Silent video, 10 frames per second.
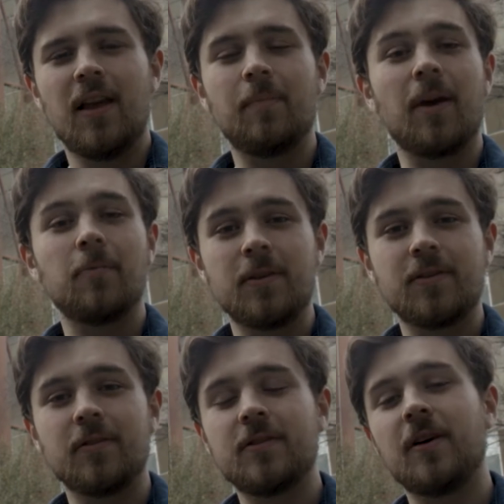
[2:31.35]
In my
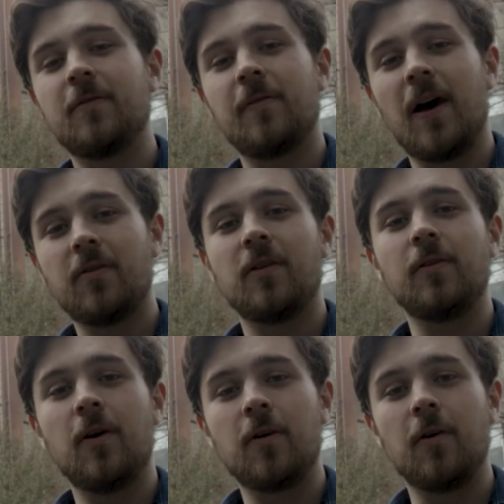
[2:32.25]
research, I found the
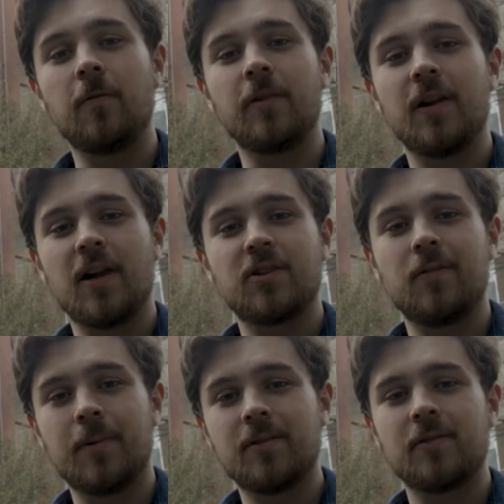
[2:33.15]
logo for the
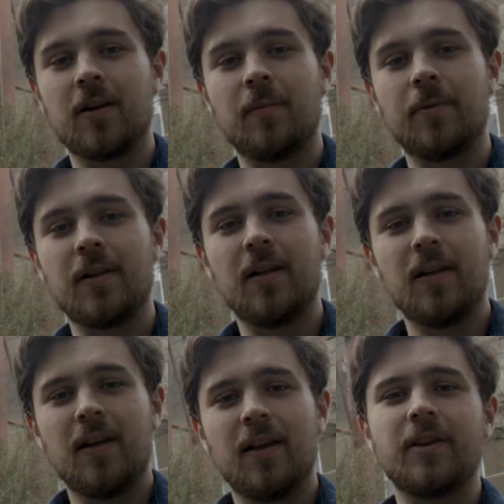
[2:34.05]
National Pencil Company,
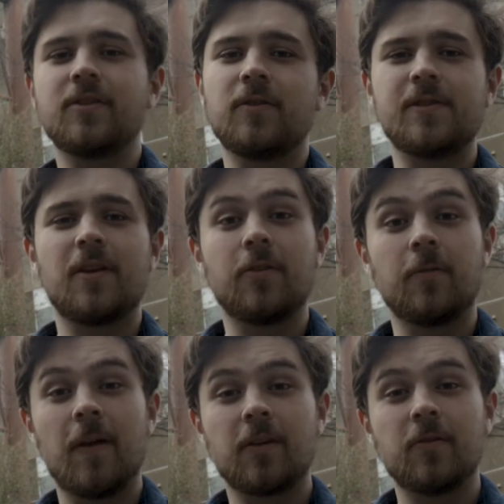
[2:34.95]
and it turns out
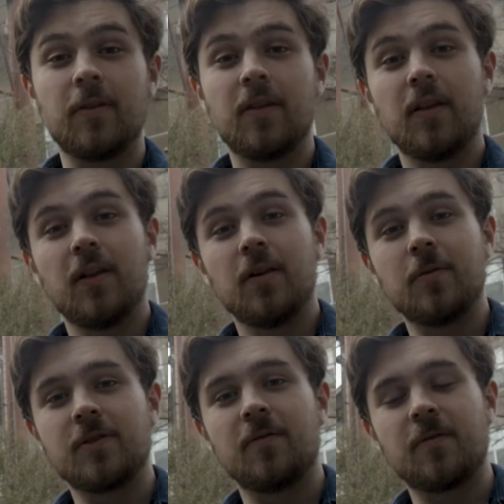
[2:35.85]
their factory
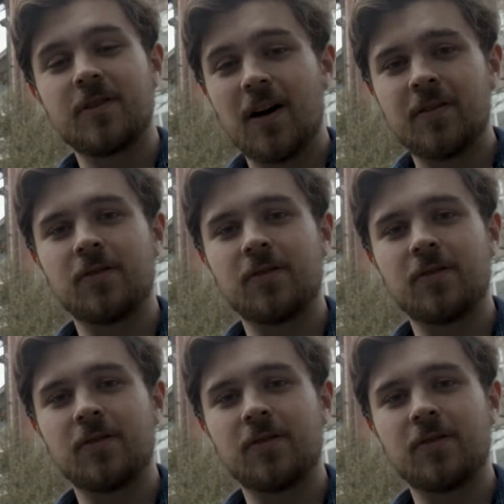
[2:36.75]
was on Forsyth